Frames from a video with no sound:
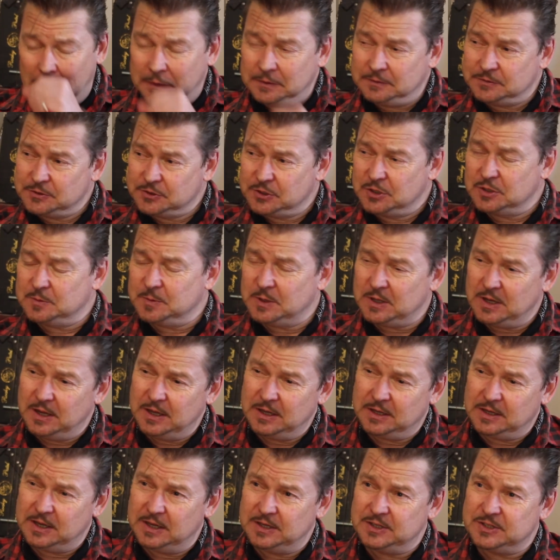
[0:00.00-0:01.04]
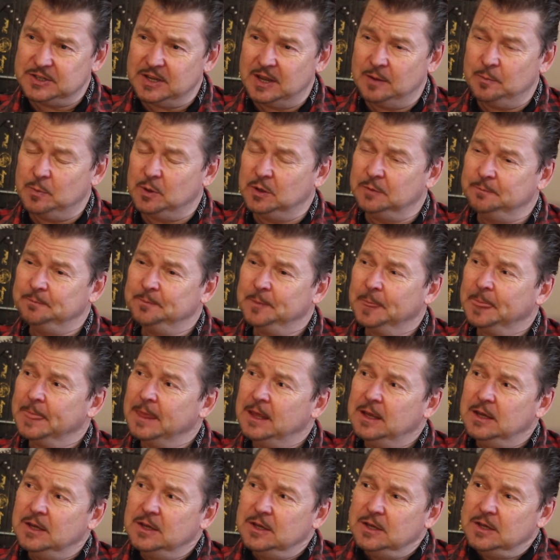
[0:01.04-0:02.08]
excuse me AK Samba.
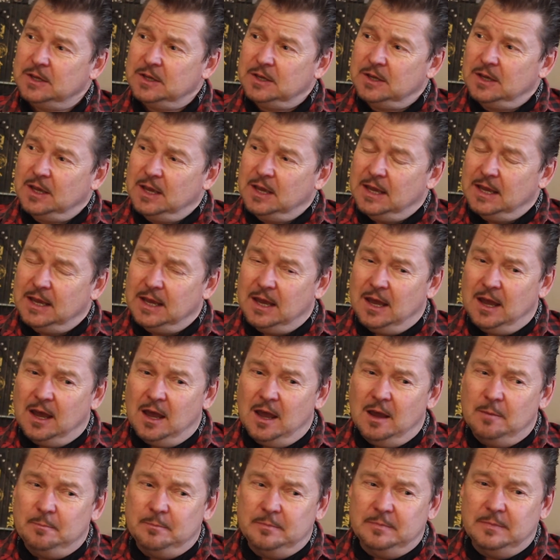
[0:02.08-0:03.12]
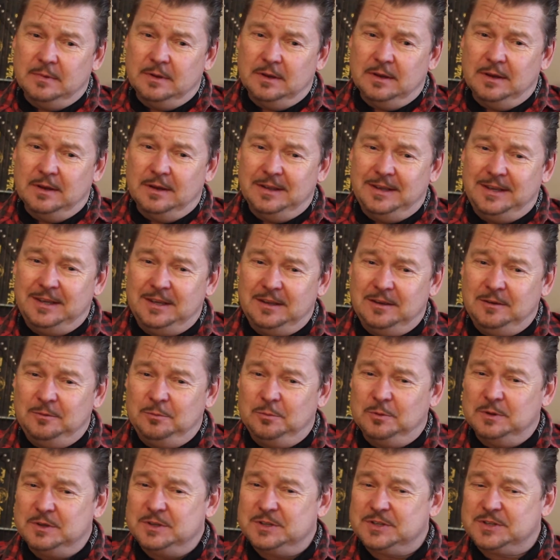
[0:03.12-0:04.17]
Um, he
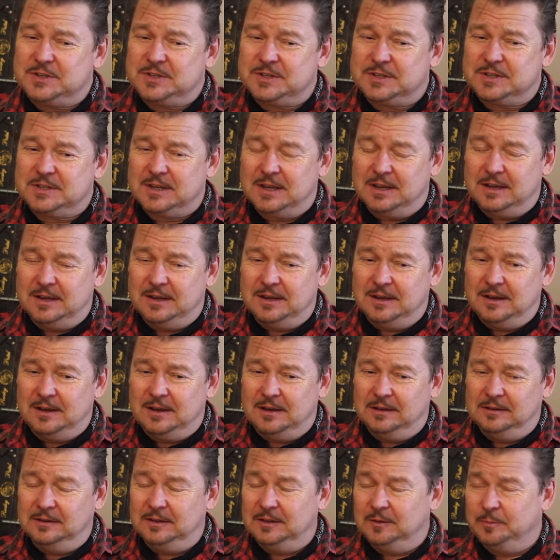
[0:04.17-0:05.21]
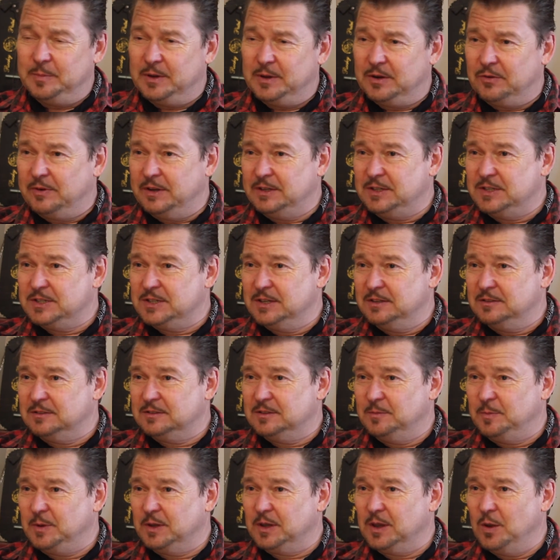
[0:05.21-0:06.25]
was uh, a little bit reticent
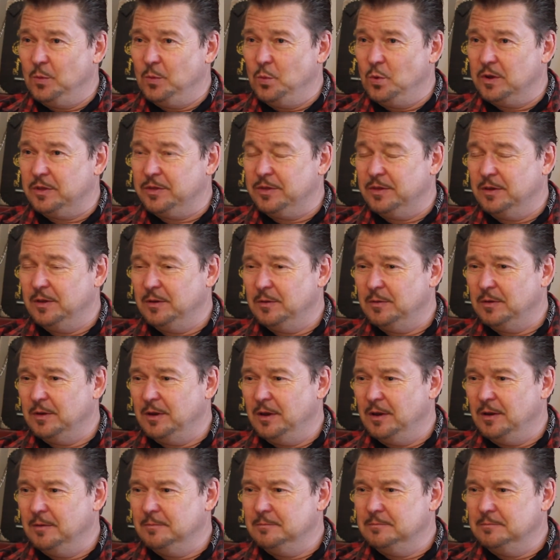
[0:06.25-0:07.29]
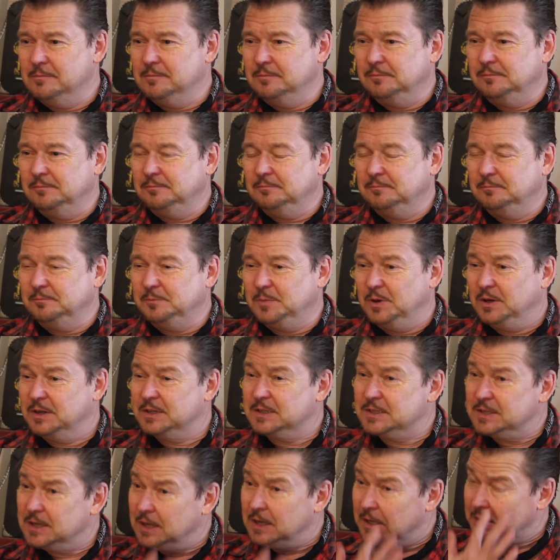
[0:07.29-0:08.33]
to begin with, um,
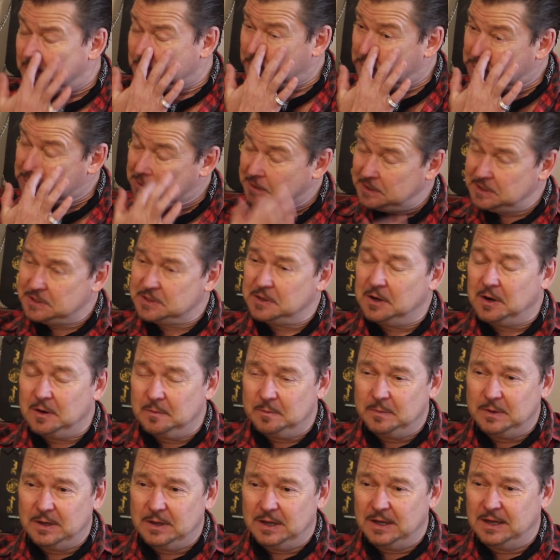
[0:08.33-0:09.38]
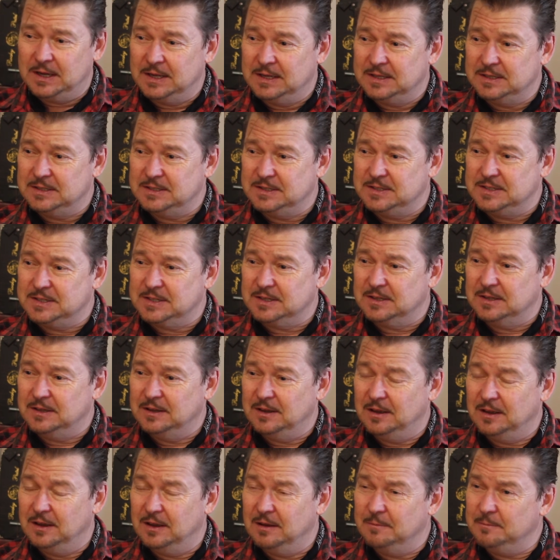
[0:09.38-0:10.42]
but I twisted his arm and
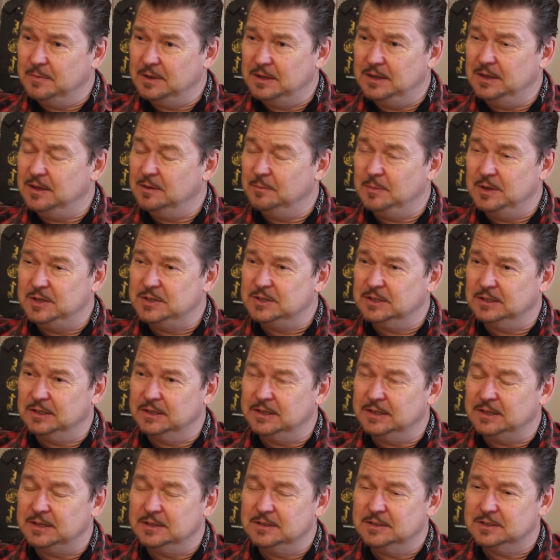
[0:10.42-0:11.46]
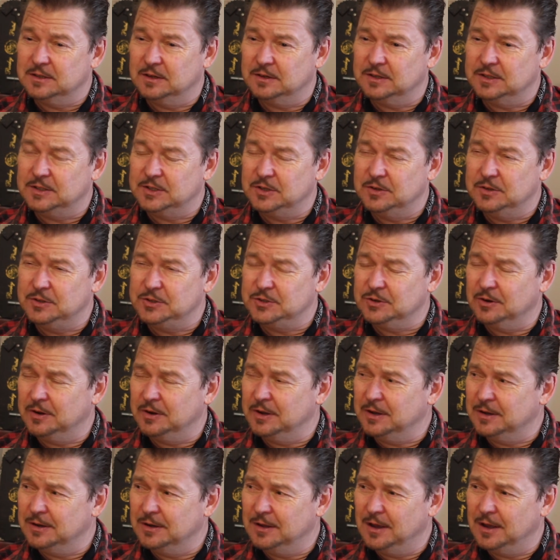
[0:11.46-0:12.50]
um, he immediately started to enjoy
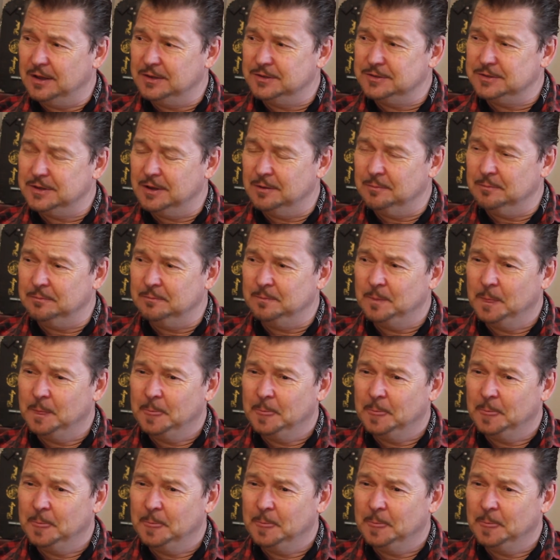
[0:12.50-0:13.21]
it. And, um,